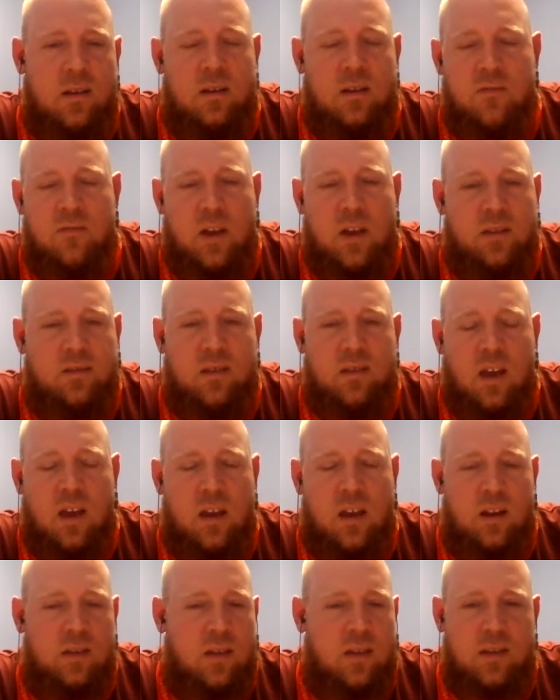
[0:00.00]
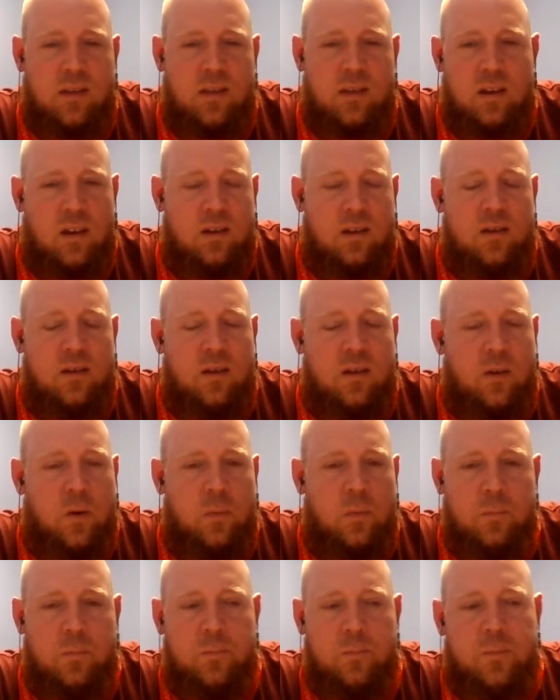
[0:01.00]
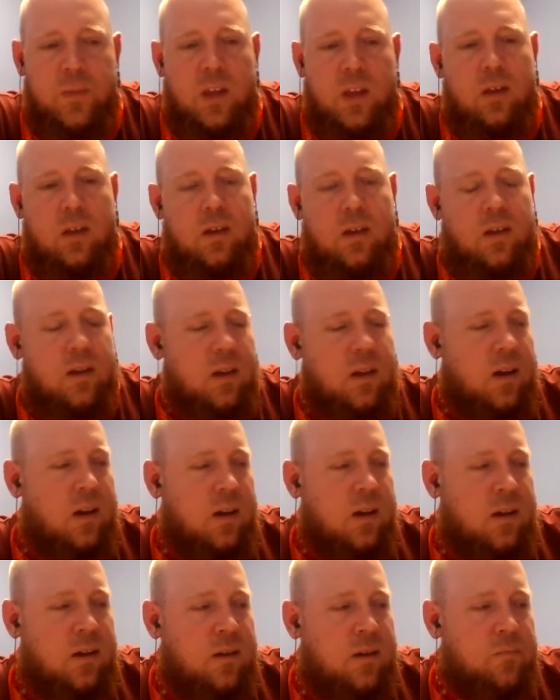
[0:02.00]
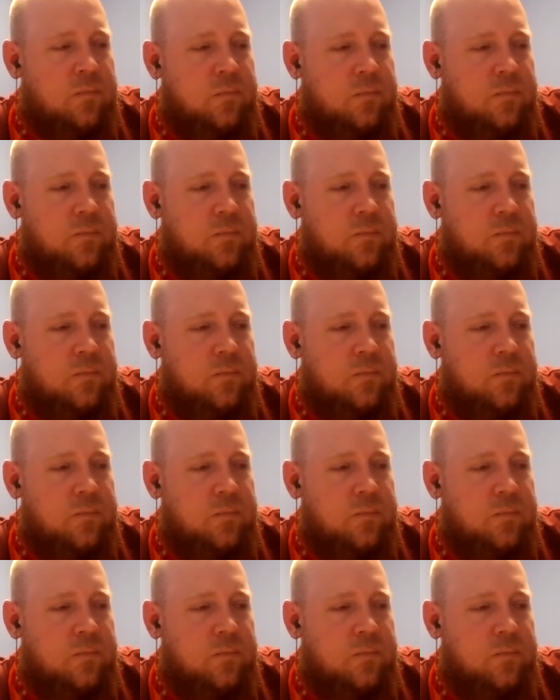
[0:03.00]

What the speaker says: investigating that they need to do. Um,